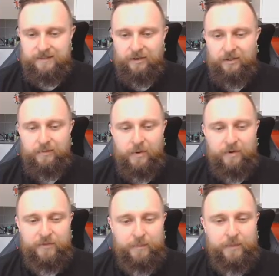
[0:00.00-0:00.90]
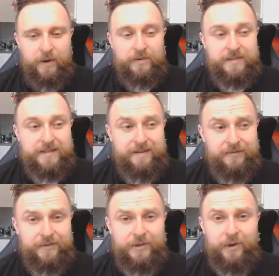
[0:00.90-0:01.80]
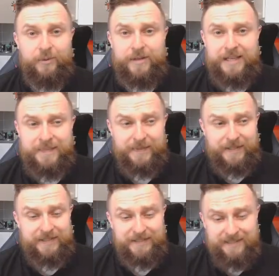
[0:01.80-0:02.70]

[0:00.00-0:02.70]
Olmo off the post and then off the goalkeeper.